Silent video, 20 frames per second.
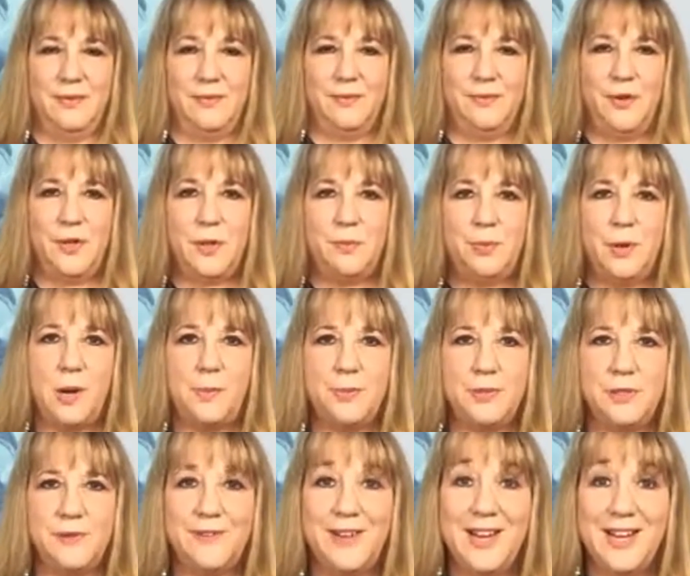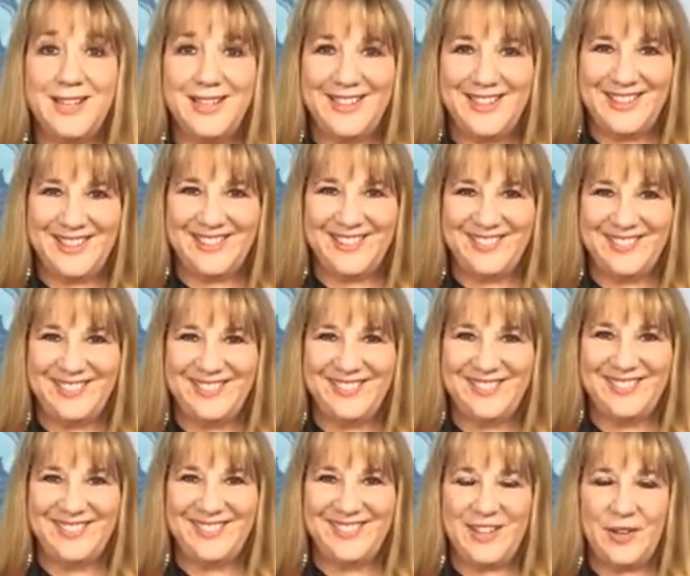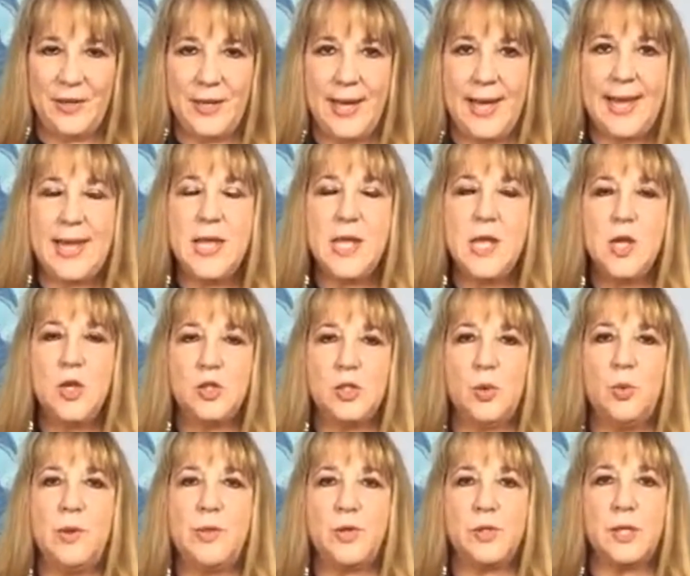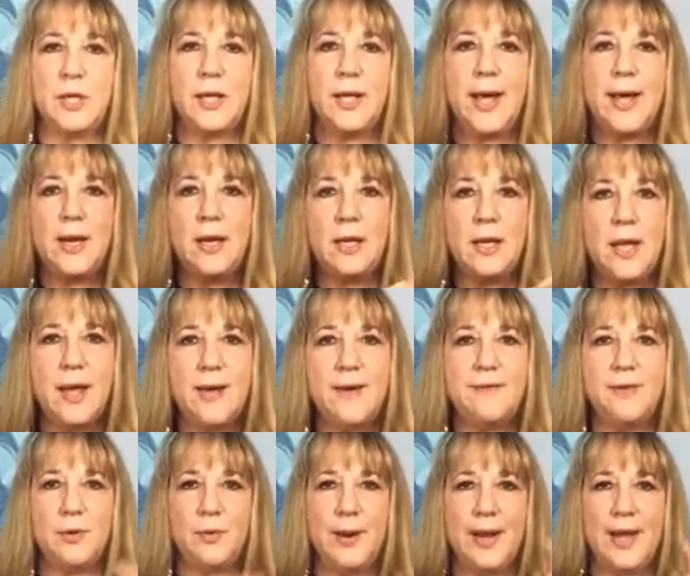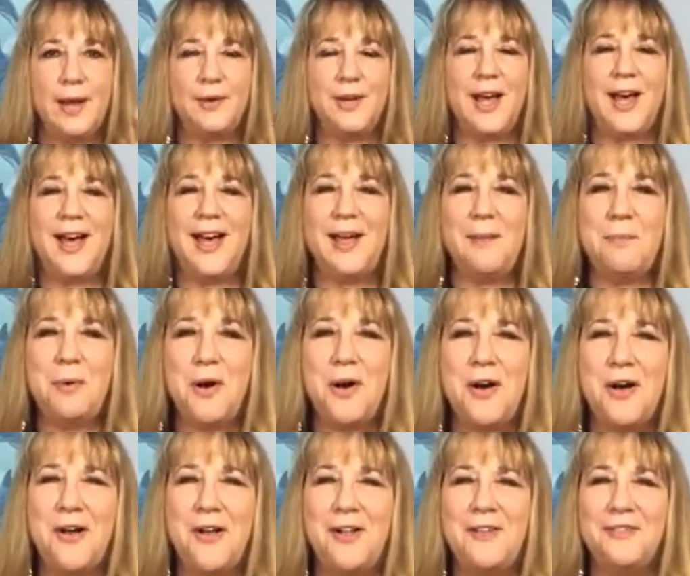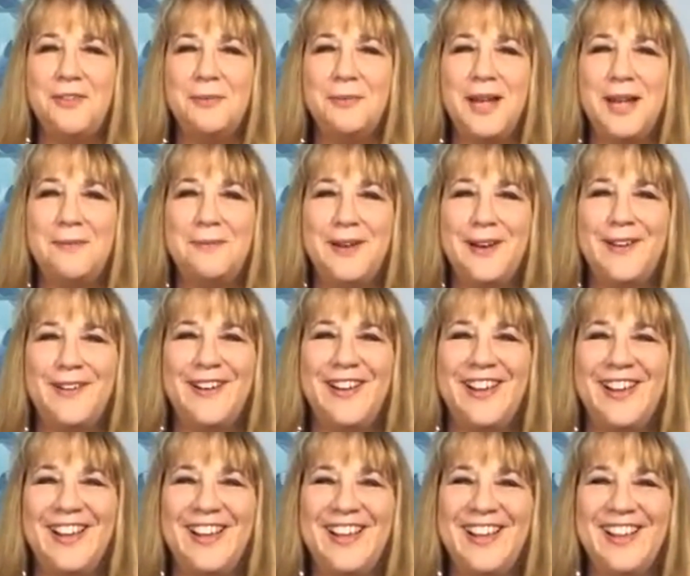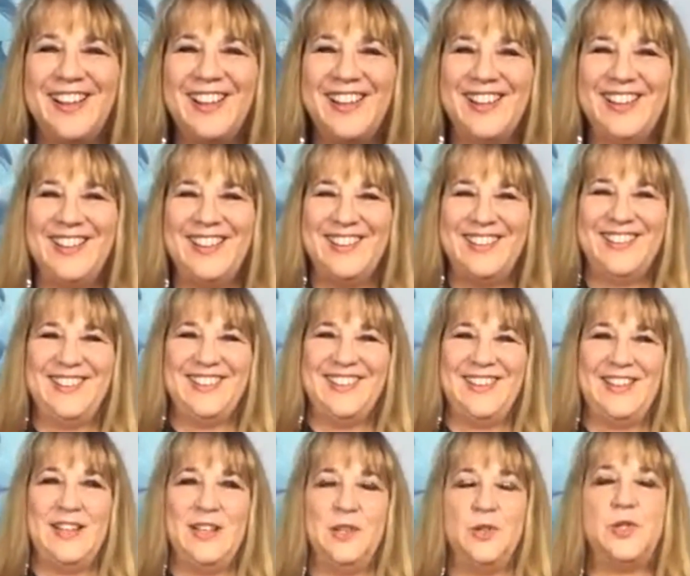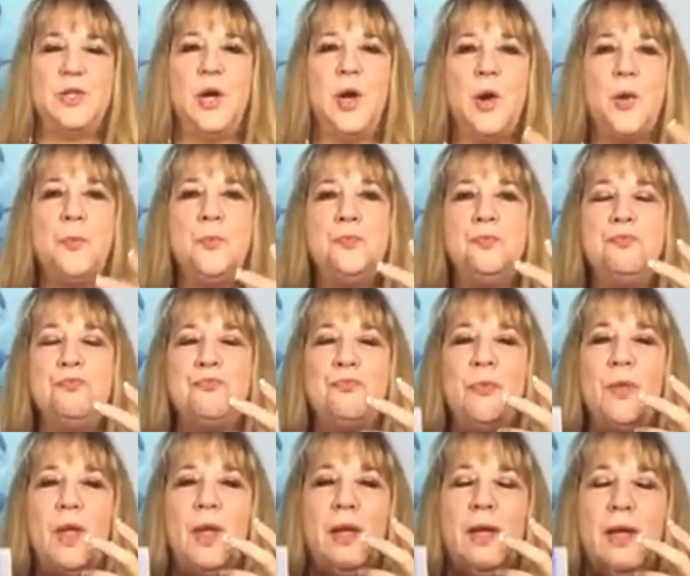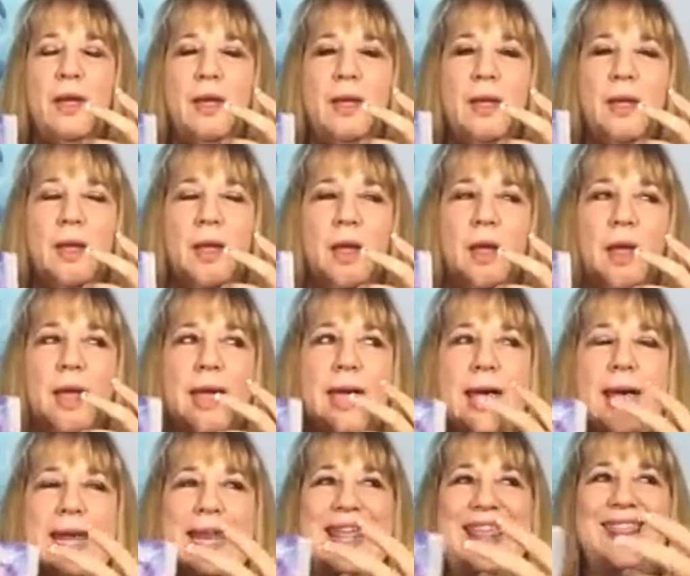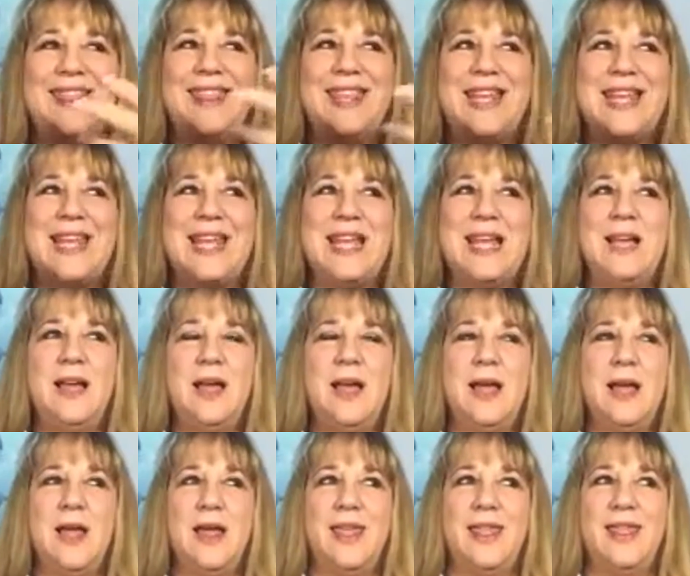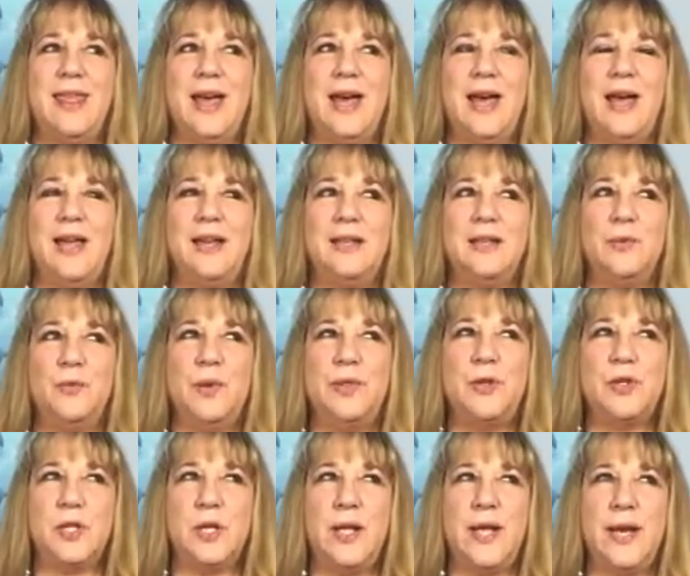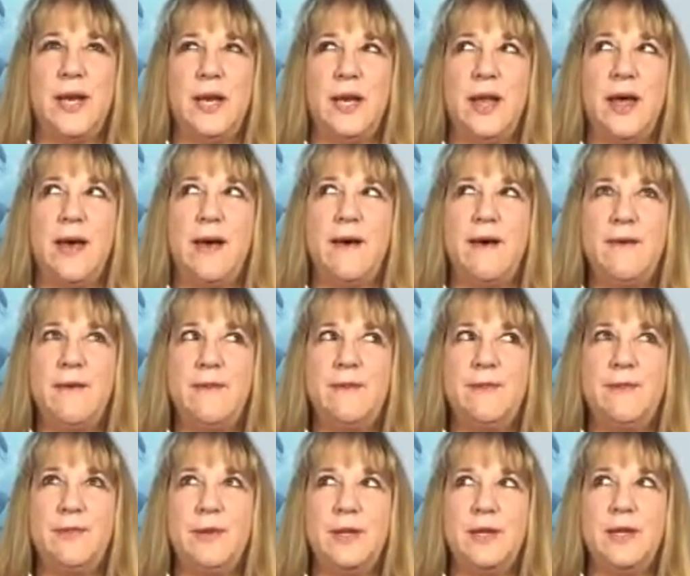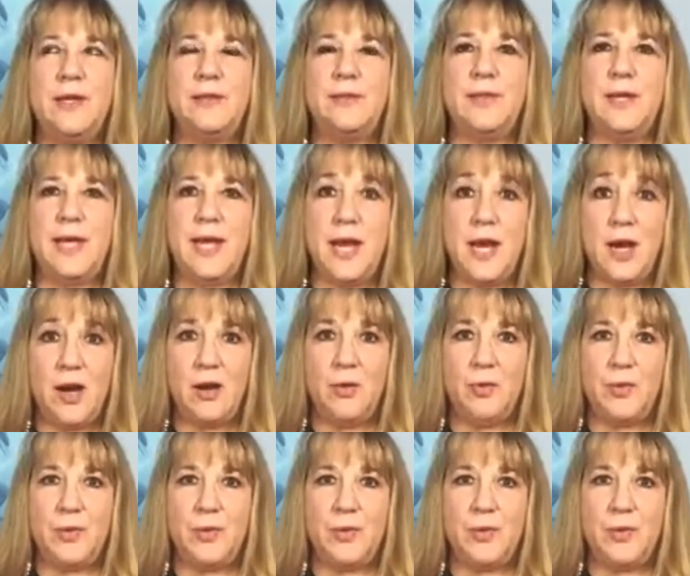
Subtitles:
for the purpose of healing it. Okay? So when there's a lot of love around, hi Paul from Liberia. So anything that, when there's a lot of love in the air,